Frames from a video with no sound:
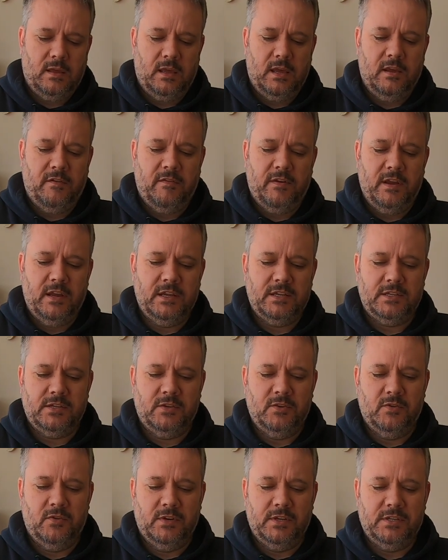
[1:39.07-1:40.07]
Here he is
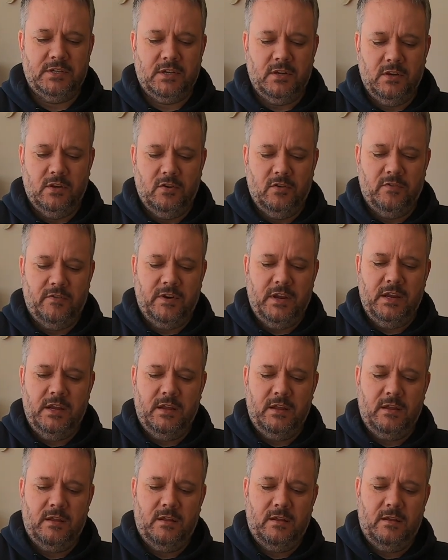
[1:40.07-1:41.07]
in all his glory.